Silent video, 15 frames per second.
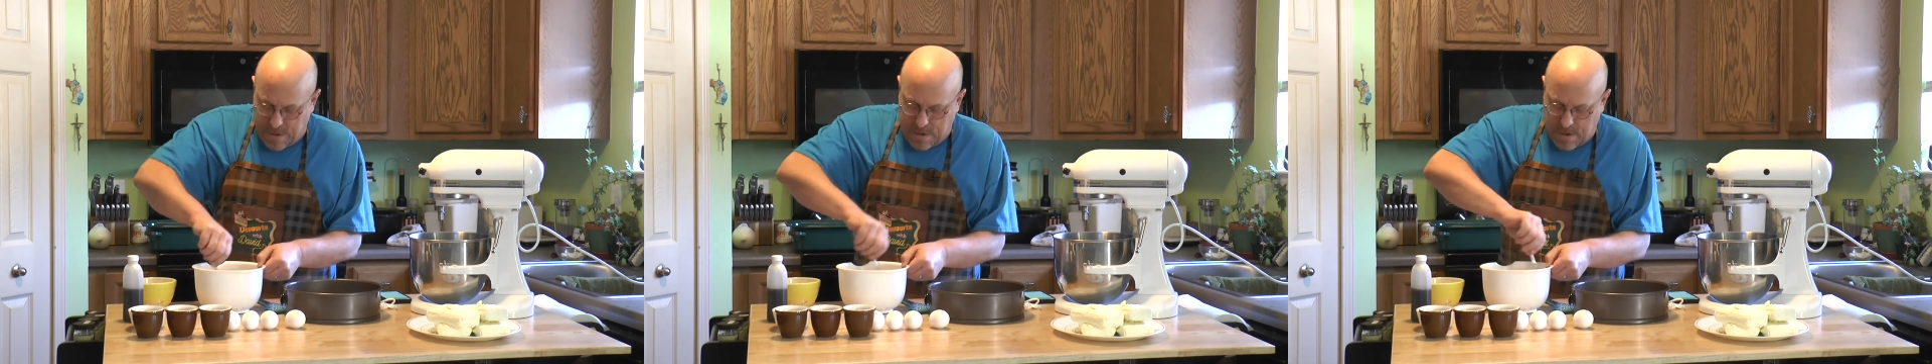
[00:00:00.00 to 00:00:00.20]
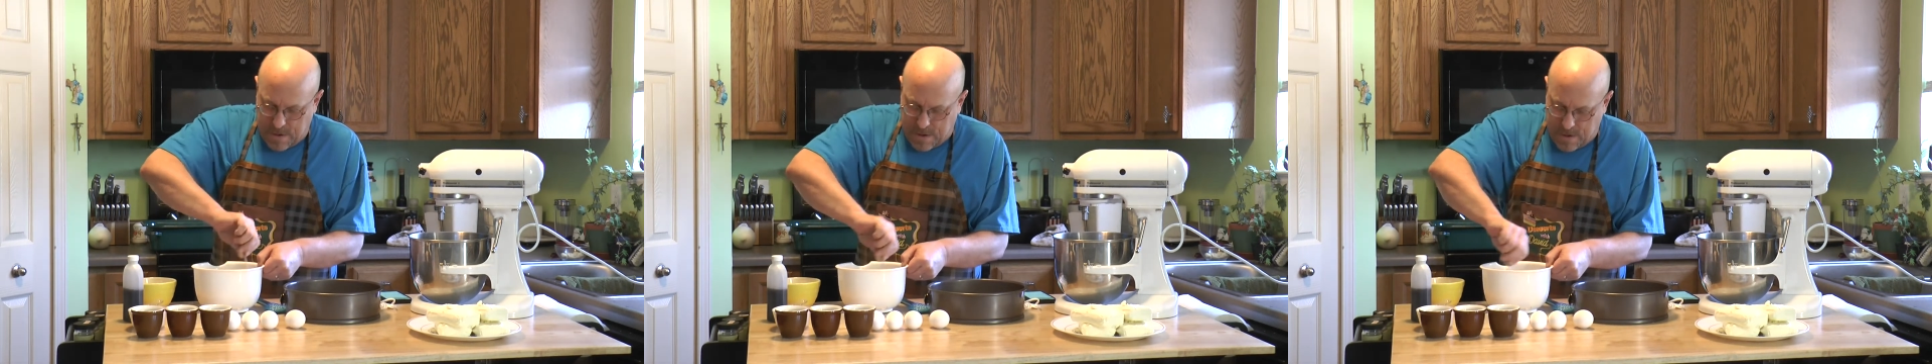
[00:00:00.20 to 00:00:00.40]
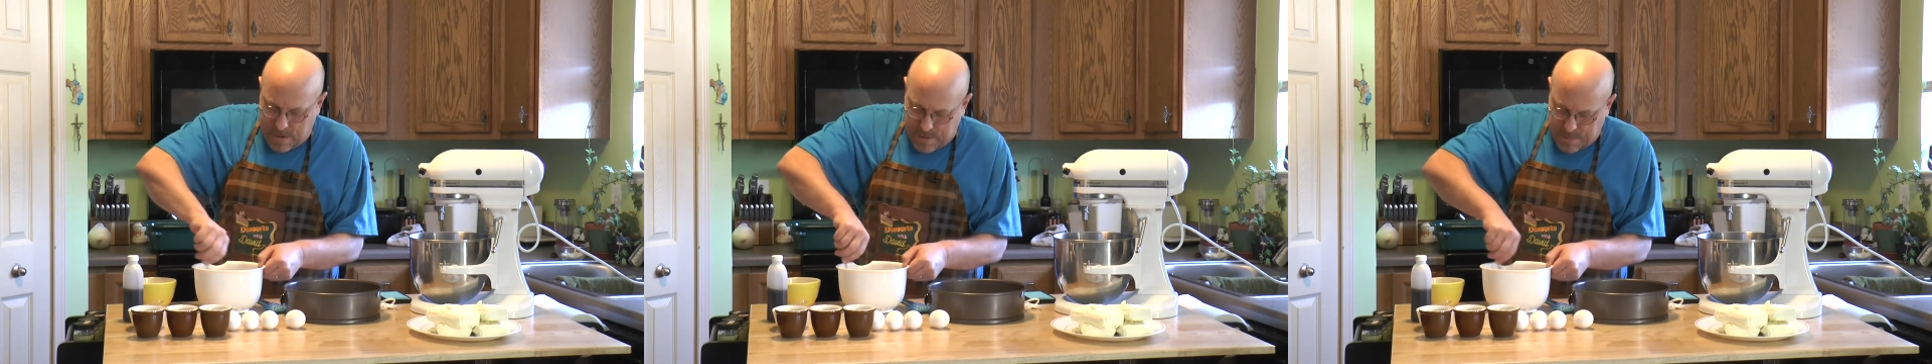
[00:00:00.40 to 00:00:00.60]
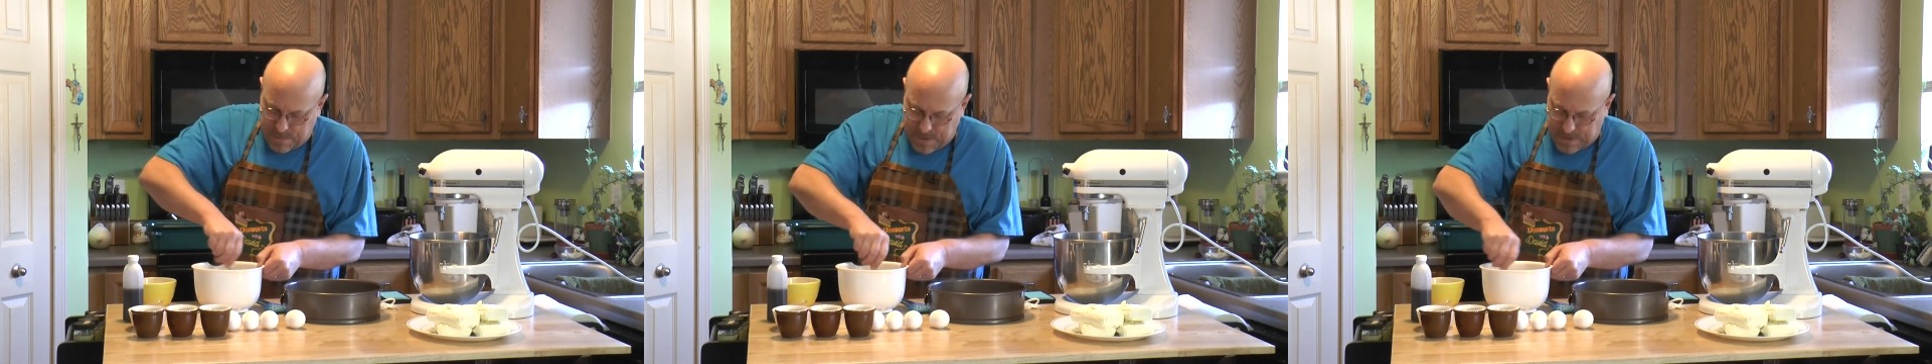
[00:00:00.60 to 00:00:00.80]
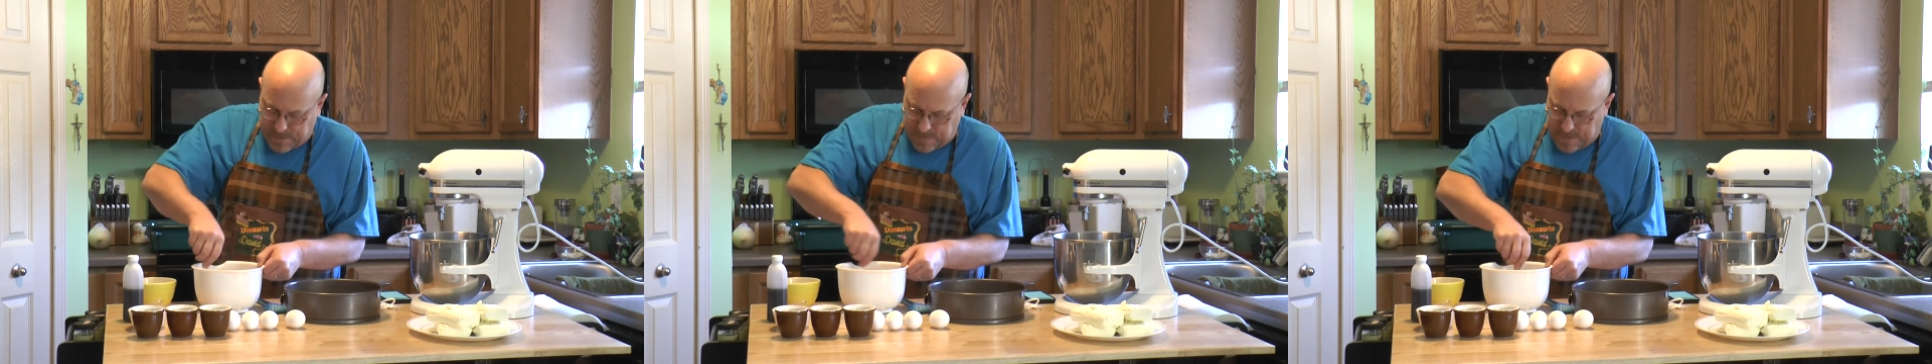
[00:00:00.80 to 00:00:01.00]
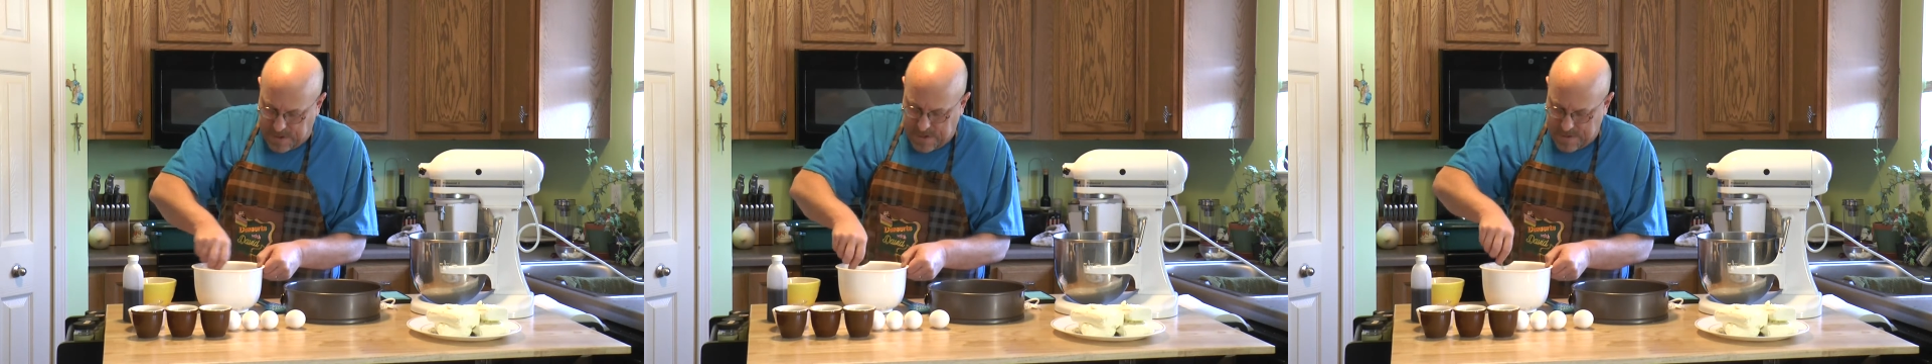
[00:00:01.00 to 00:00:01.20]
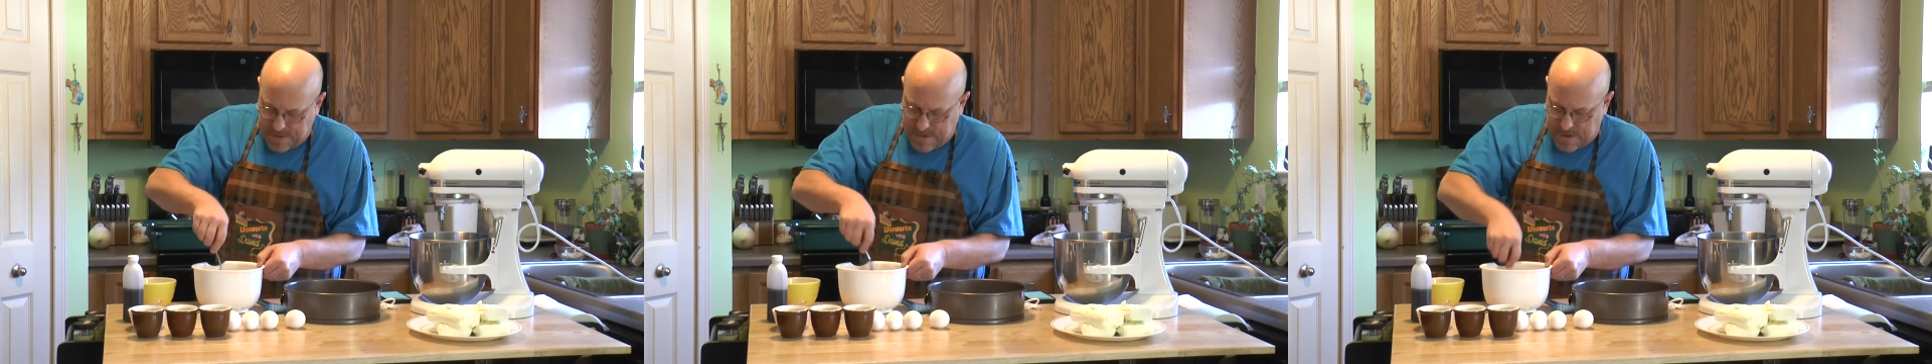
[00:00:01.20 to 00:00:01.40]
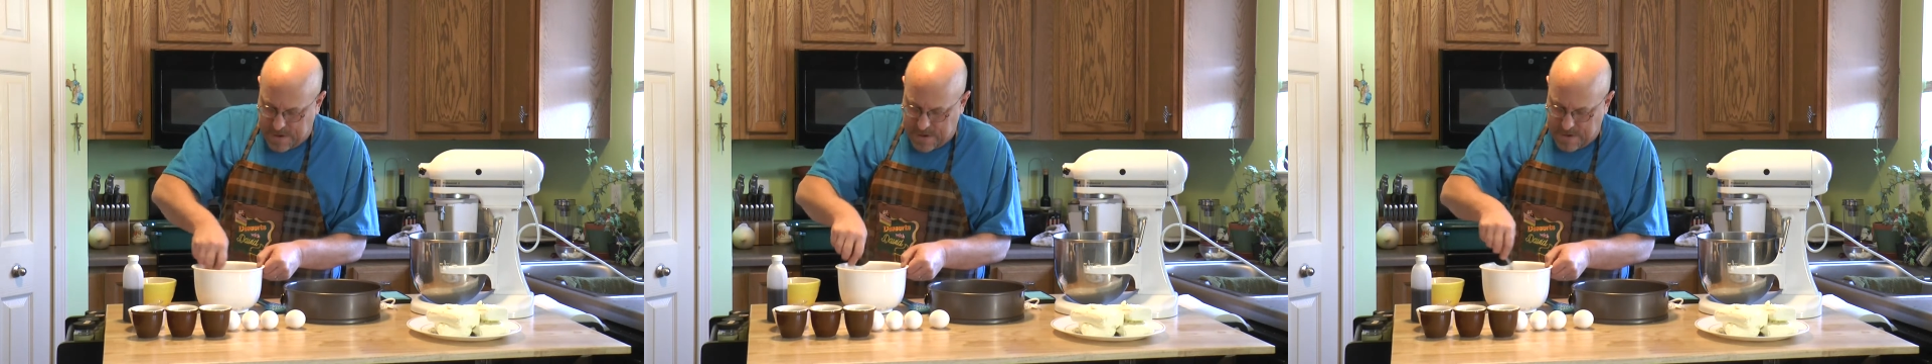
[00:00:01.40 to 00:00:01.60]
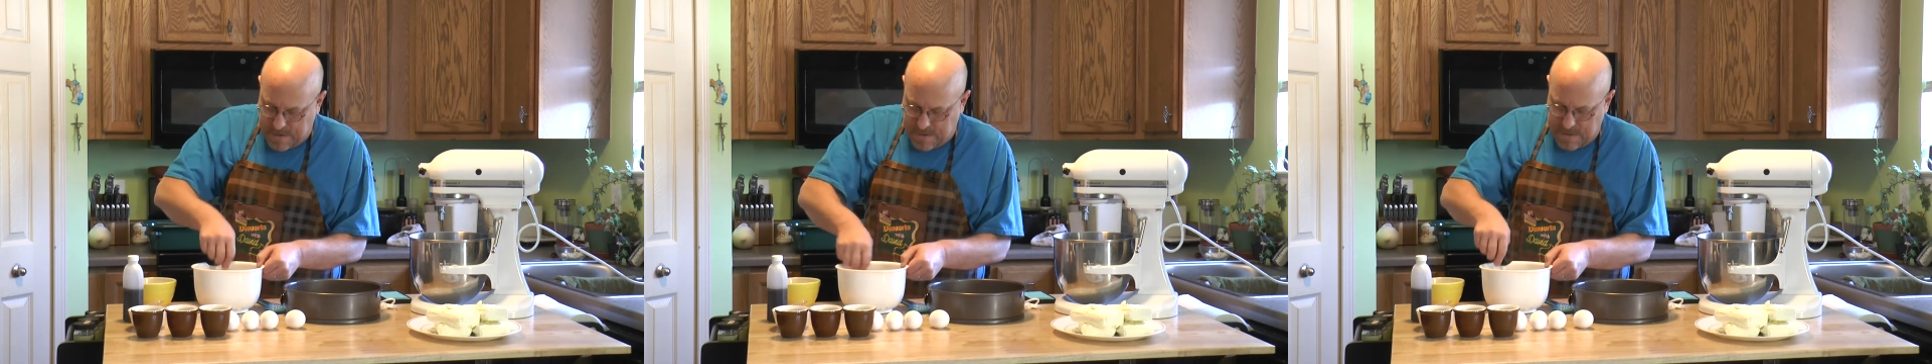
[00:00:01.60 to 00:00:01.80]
all mixed in there,